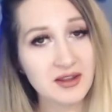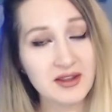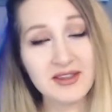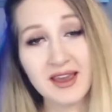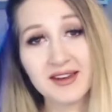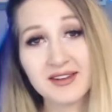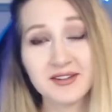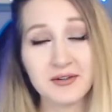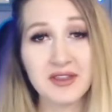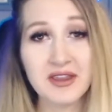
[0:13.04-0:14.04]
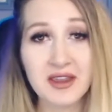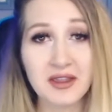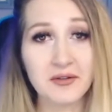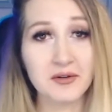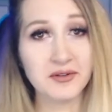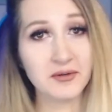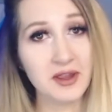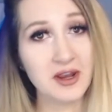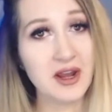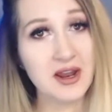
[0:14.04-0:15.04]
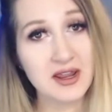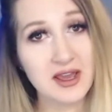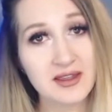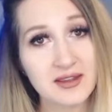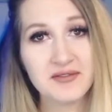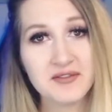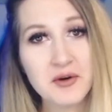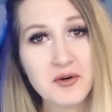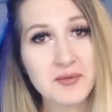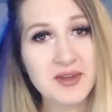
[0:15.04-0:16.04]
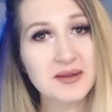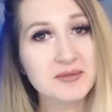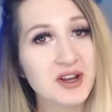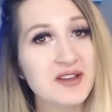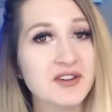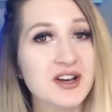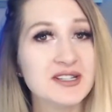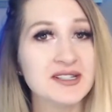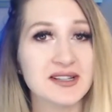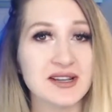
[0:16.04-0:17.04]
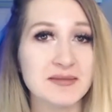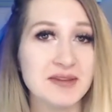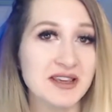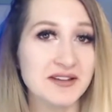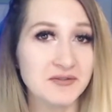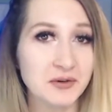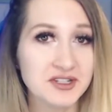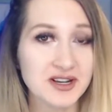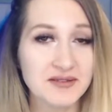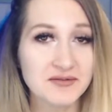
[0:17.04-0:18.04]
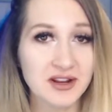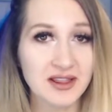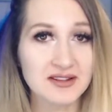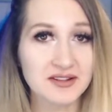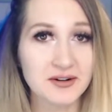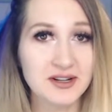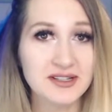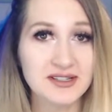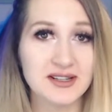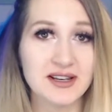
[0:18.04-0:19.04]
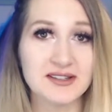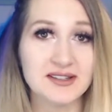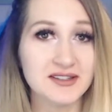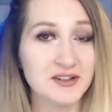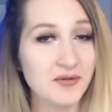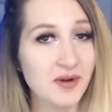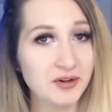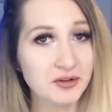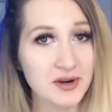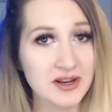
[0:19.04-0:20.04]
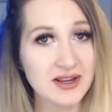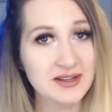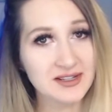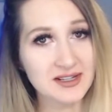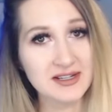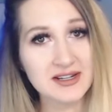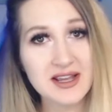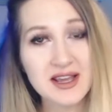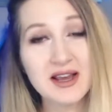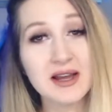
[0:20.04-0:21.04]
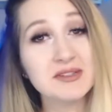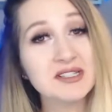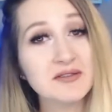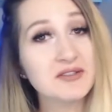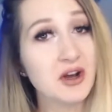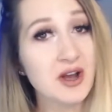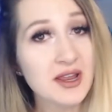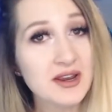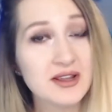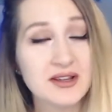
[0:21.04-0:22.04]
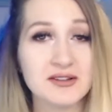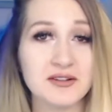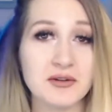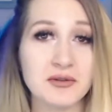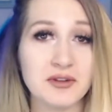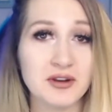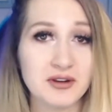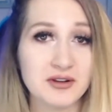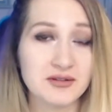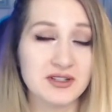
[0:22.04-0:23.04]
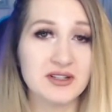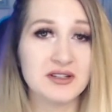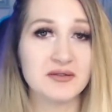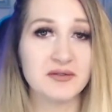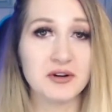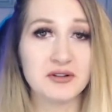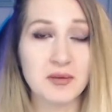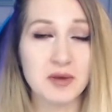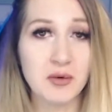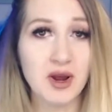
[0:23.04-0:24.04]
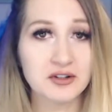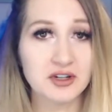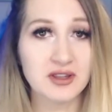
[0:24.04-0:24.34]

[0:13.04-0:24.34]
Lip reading: yet, so thinking it through is a really good idea. If you don't know me, I'm Shy Fox. I'm a full-time freelance artist since November 2019. I'm self-taught, so the good news is for somebody watching